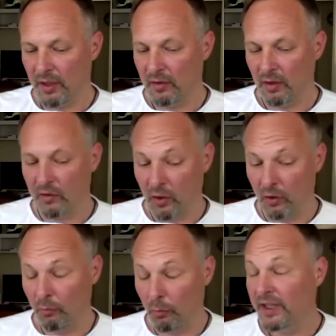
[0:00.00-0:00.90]

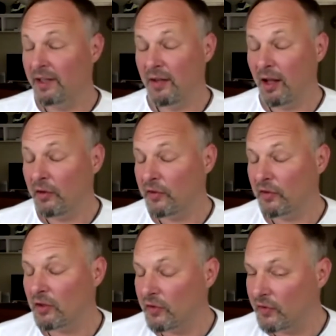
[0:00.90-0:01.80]
so what that tells us
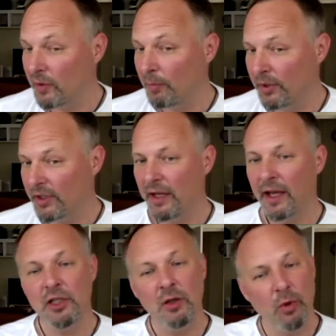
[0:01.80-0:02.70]
is simply
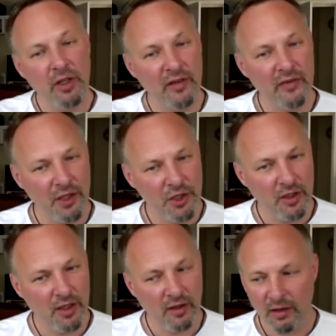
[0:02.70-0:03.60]
actually what Accenture
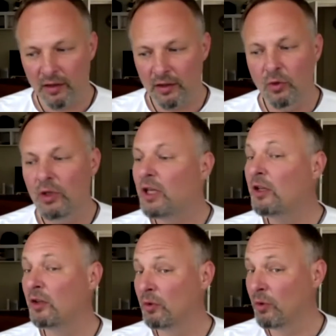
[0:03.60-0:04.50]
did. You
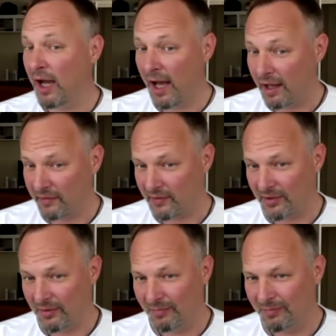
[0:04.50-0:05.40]
need to ask.
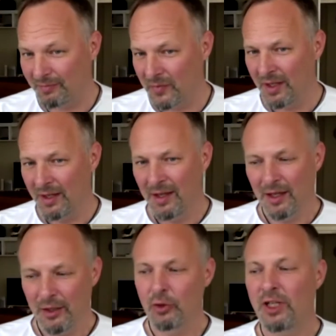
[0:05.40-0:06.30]

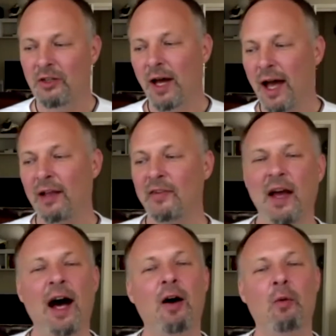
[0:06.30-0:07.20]
You need to ask,
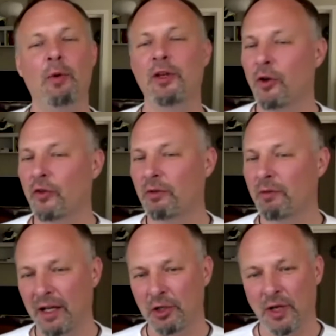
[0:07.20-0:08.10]
are we on the
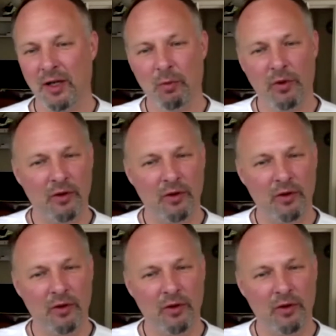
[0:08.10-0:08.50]
right track with